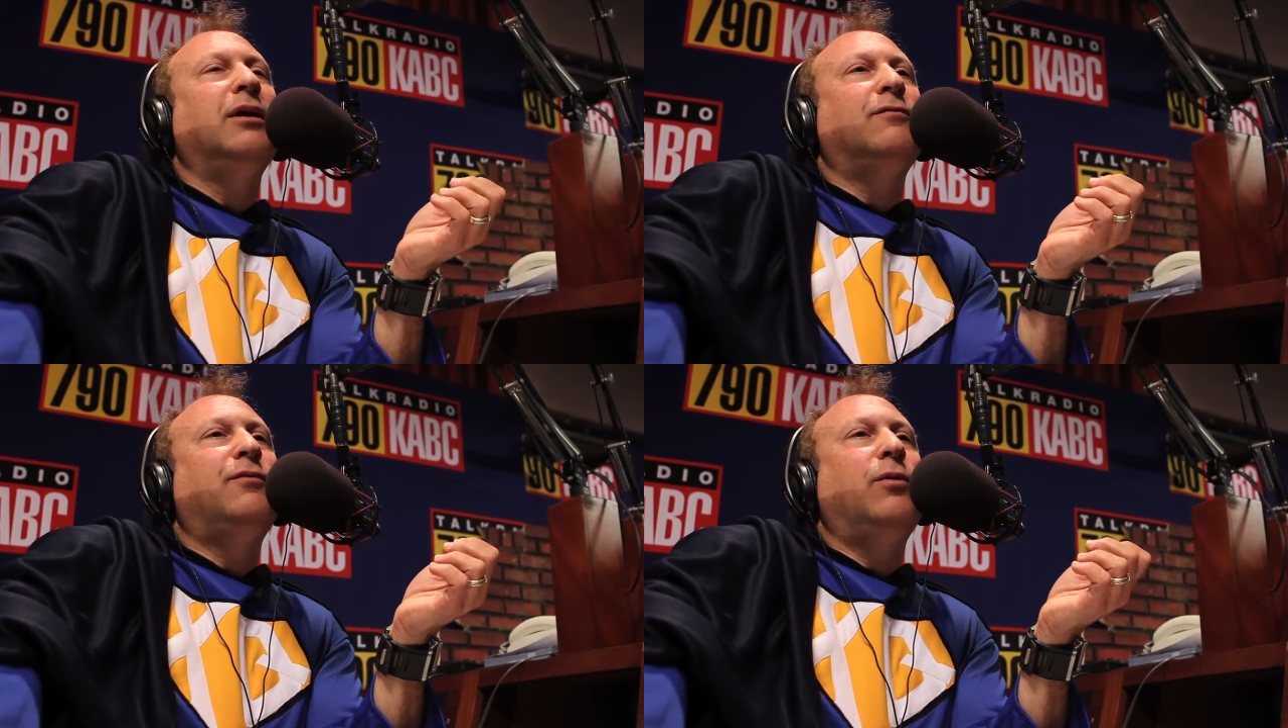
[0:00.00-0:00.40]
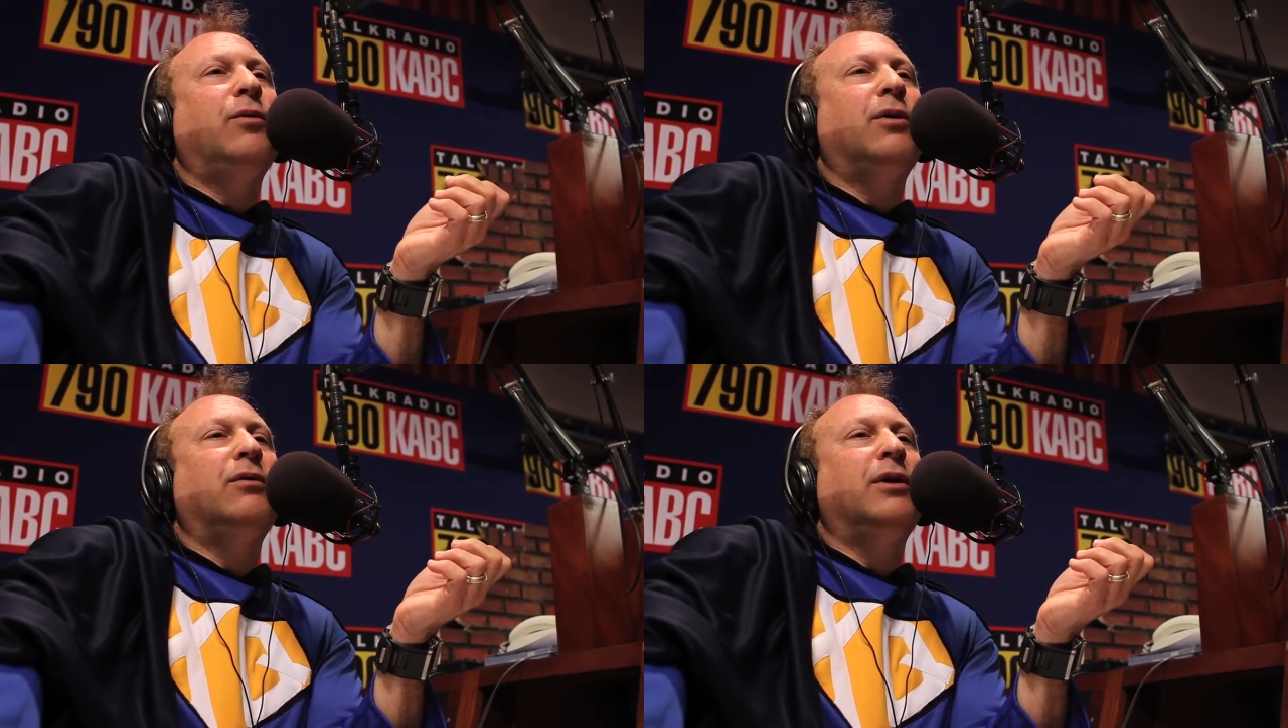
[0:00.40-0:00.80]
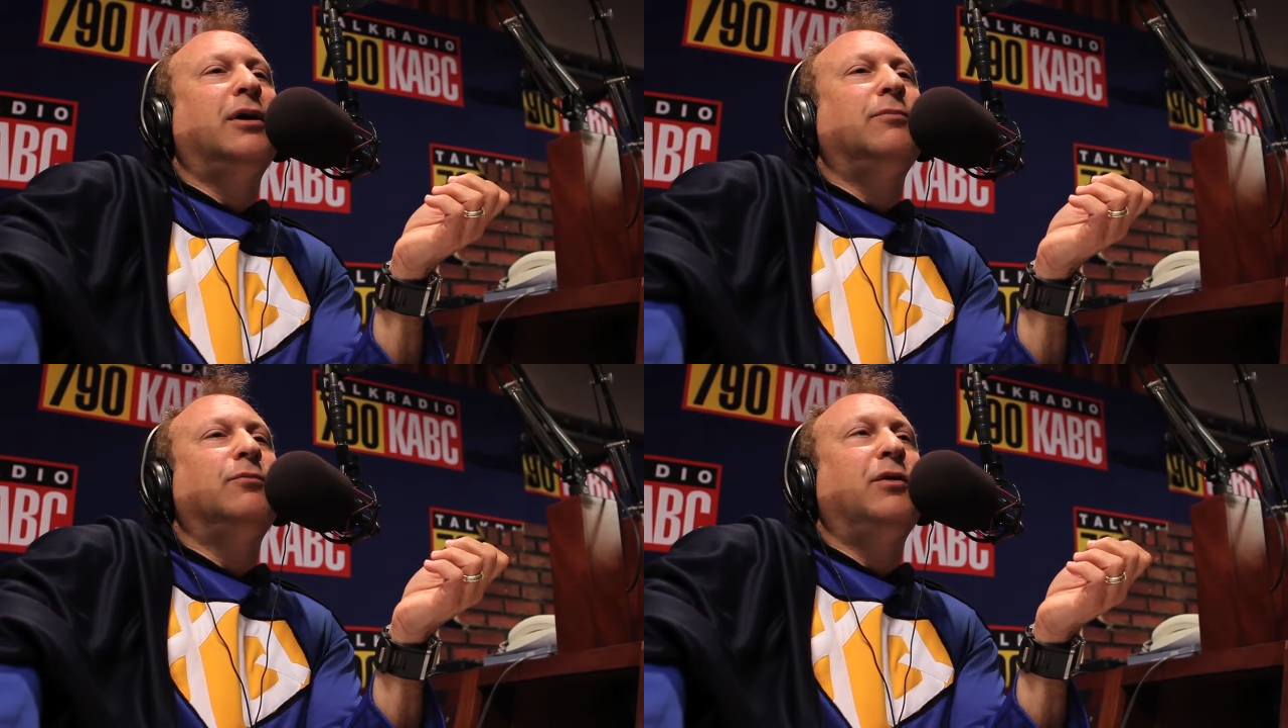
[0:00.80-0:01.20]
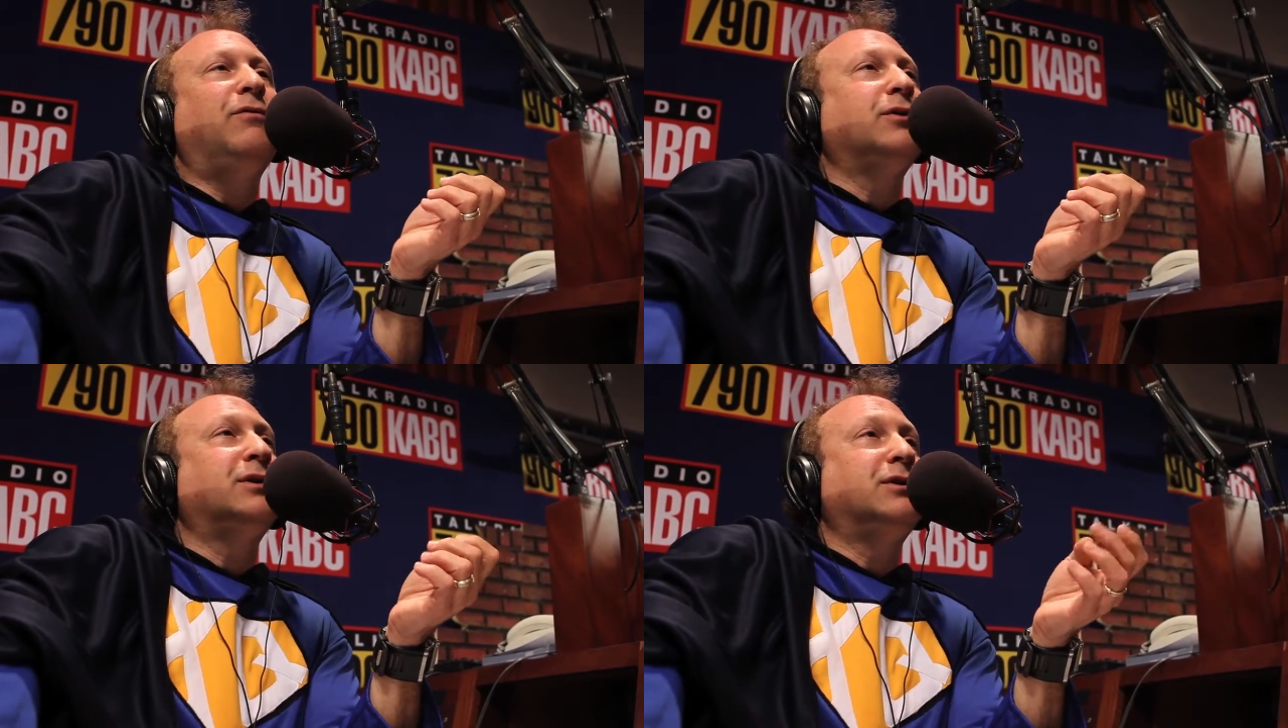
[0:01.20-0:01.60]
for
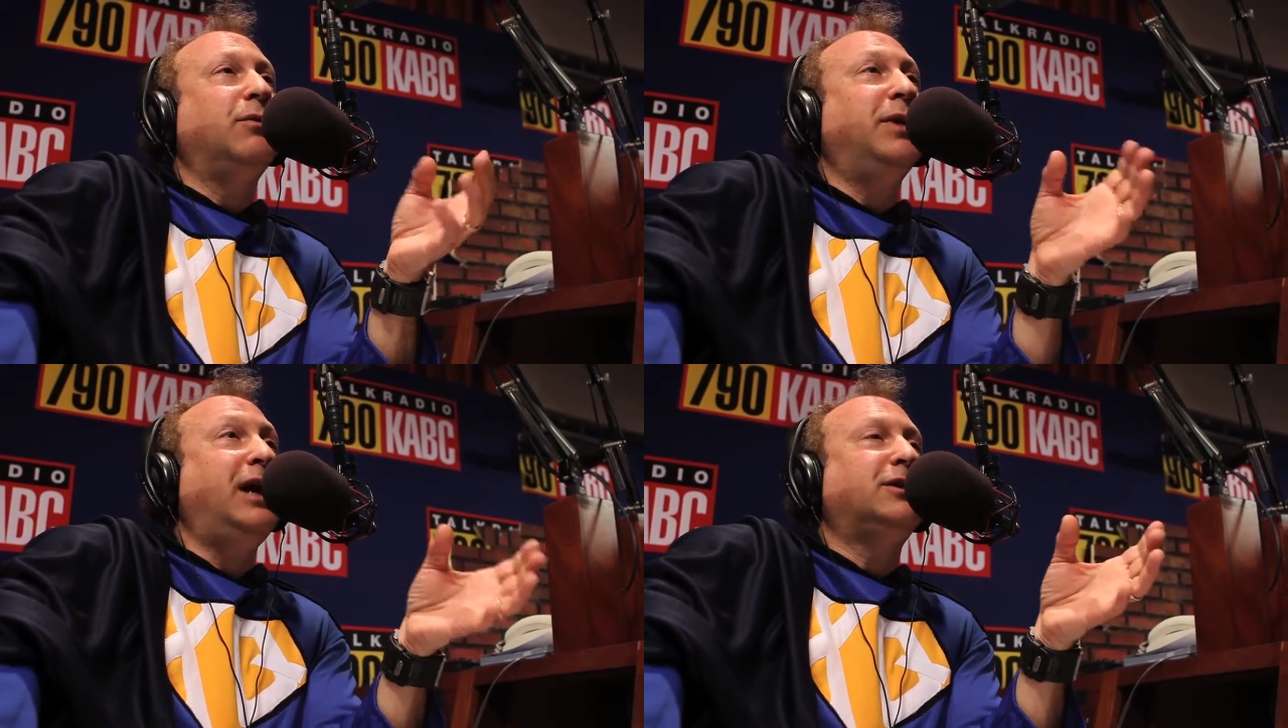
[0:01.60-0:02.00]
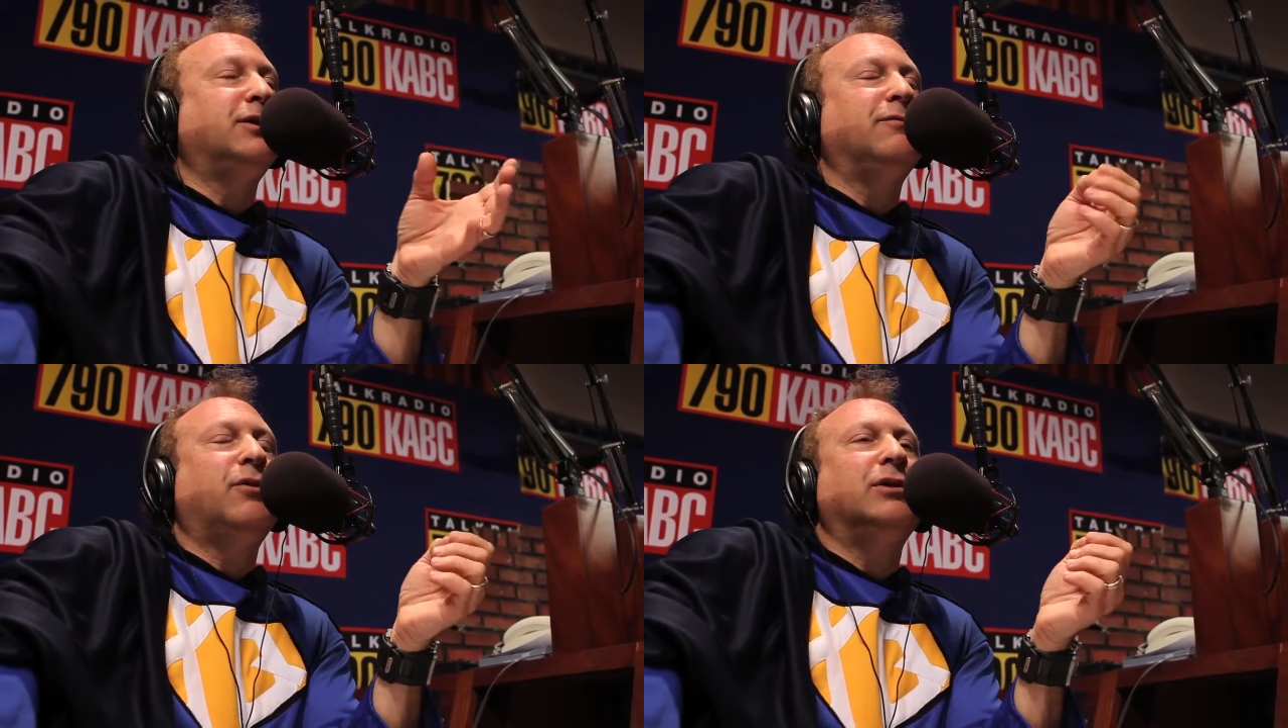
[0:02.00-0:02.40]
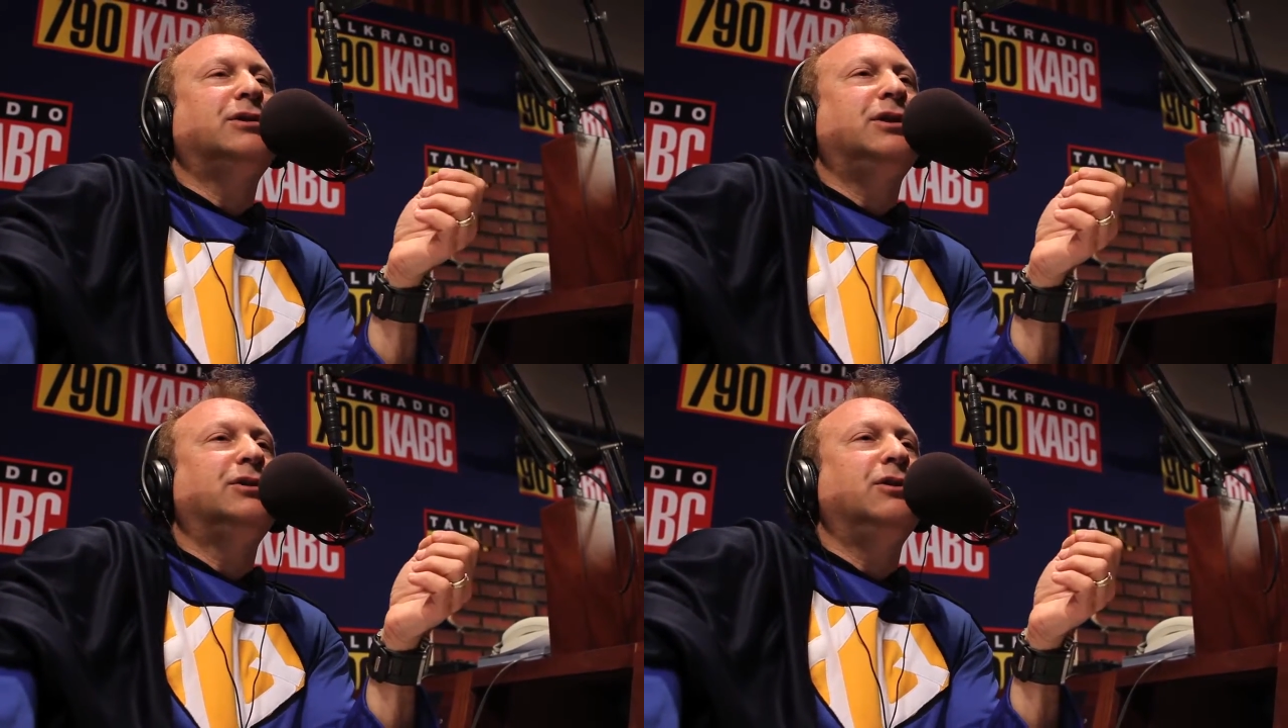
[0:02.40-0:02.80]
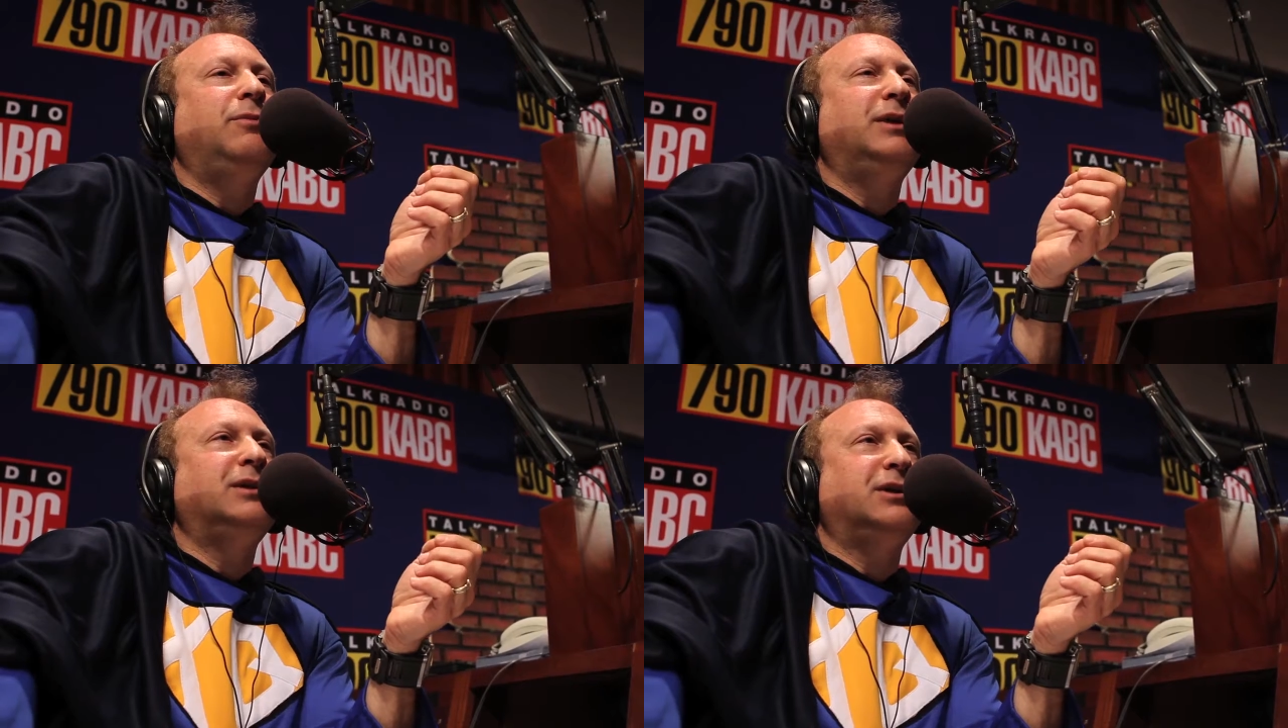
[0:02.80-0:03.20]
reverse discrimination, of course, she should
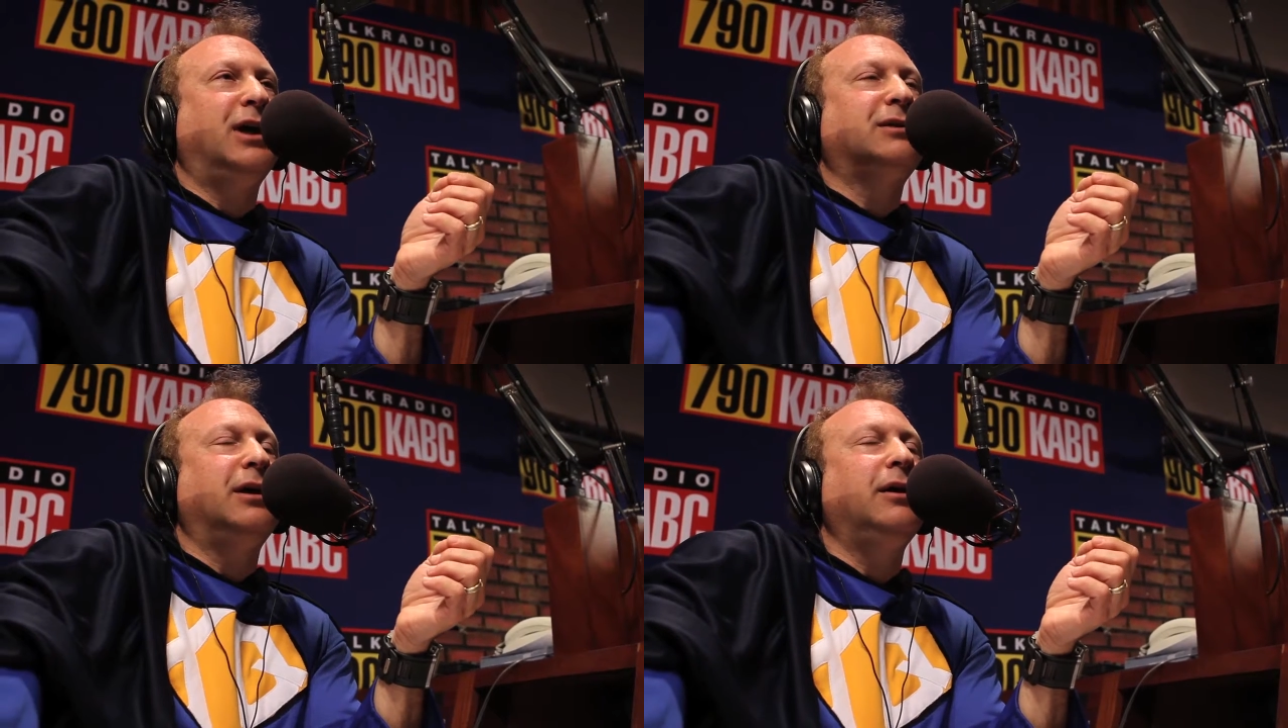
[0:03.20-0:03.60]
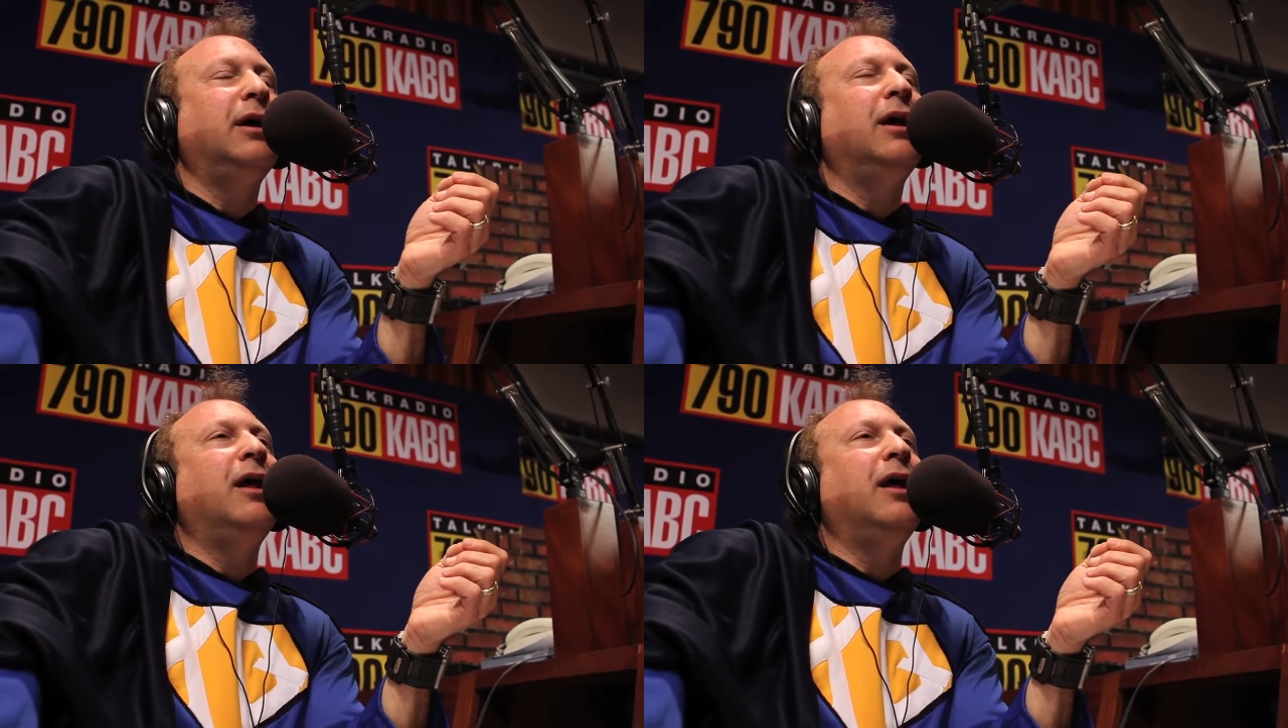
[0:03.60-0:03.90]
be suggesting